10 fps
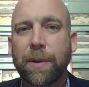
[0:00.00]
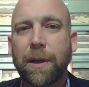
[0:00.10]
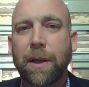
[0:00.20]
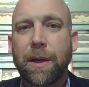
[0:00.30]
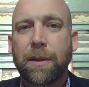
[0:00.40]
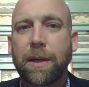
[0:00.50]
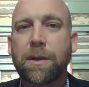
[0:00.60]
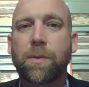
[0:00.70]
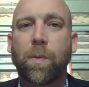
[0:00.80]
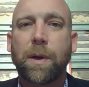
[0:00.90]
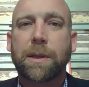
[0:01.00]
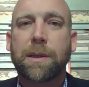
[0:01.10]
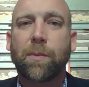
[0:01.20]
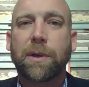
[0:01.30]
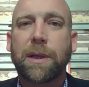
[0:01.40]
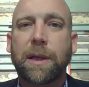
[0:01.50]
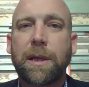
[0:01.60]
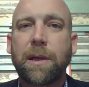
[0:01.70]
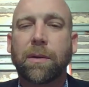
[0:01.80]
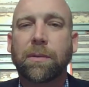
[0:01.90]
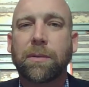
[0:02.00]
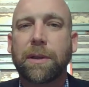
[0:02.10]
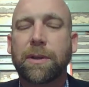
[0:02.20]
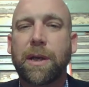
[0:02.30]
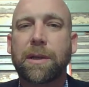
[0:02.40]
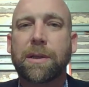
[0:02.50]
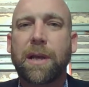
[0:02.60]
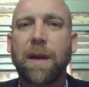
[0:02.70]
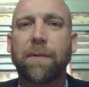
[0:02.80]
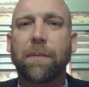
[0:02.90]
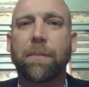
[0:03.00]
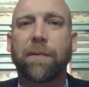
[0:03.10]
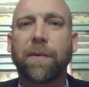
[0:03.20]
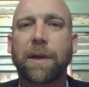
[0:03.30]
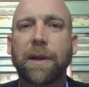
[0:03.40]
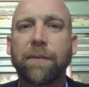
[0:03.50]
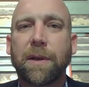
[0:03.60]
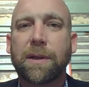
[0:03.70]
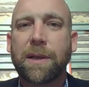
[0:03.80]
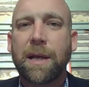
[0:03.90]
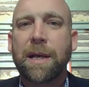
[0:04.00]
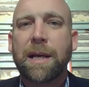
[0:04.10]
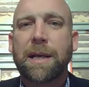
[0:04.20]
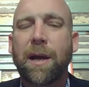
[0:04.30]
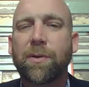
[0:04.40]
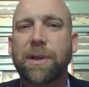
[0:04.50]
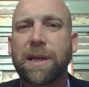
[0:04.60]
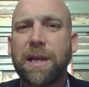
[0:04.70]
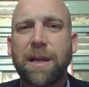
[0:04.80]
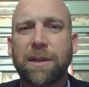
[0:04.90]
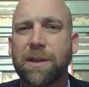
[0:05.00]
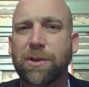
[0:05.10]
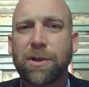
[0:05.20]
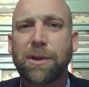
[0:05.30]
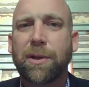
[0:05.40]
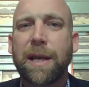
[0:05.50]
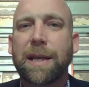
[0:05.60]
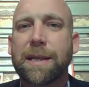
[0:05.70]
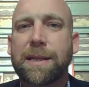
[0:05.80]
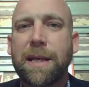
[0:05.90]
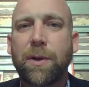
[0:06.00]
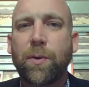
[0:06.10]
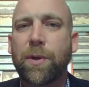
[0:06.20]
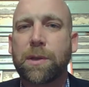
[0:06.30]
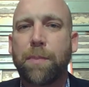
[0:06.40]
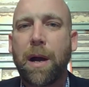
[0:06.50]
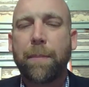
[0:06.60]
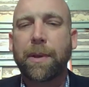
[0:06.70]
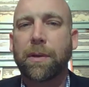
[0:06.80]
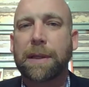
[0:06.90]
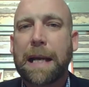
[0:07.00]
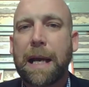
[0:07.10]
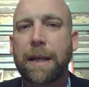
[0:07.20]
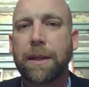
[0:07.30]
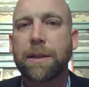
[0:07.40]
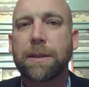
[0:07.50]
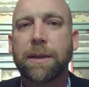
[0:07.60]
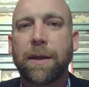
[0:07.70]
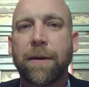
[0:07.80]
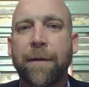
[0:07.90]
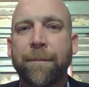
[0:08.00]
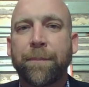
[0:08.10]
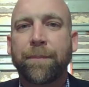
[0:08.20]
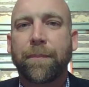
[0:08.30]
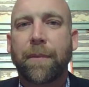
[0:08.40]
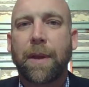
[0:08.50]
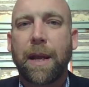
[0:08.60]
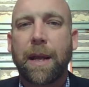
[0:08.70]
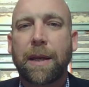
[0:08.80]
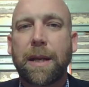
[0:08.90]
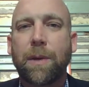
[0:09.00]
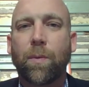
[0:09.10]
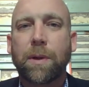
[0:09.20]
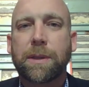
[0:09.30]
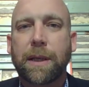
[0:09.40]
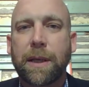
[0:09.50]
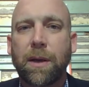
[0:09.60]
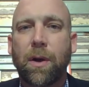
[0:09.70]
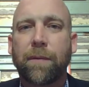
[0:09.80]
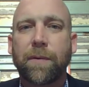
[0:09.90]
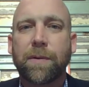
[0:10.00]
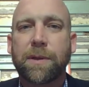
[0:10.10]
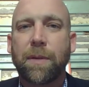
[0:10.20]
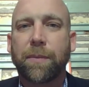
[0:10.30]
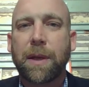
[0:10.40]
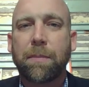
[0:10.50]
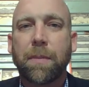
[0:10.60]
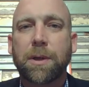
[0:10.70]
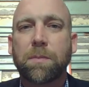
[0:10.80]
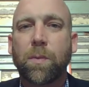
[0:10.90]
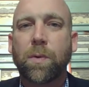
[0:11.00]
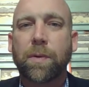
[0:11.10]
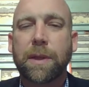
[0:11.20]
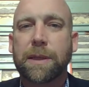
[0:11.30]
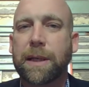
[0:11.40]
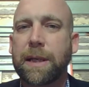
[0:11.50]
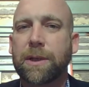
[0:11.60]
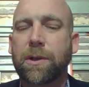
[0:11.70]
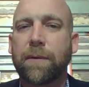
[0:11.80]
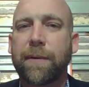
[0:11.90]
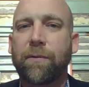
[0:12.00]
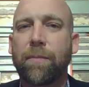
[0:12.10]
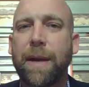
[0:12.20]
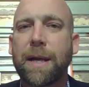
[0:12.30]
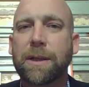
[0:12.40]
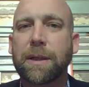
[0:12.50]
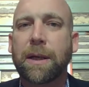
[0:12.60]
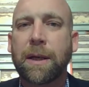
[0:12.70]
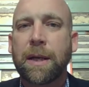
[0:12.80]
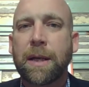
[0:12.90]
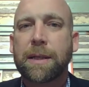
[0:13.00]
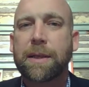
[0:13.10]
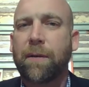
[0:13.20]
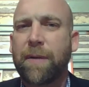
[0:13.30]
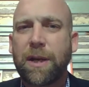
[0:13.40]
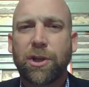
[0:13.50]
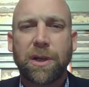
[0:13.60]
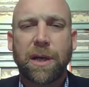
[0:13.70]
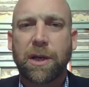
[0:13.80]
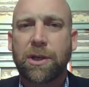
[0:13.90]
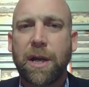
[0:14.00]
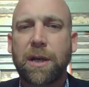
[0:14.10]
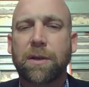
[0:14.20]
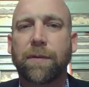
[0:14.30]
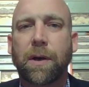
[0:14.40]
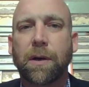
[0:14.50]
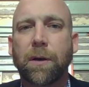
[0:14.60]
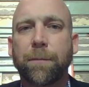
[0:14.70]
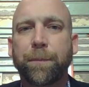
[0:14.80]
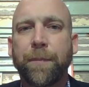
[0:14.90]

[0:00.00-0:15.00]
but they just wanted someone to heal, and Jesus gave them forgiveness. Now Zacchaeus is just looking to see who this popular guy is, and he once again offers something much more than Zacchaeus could have ever imagined: salvation and a change of heart.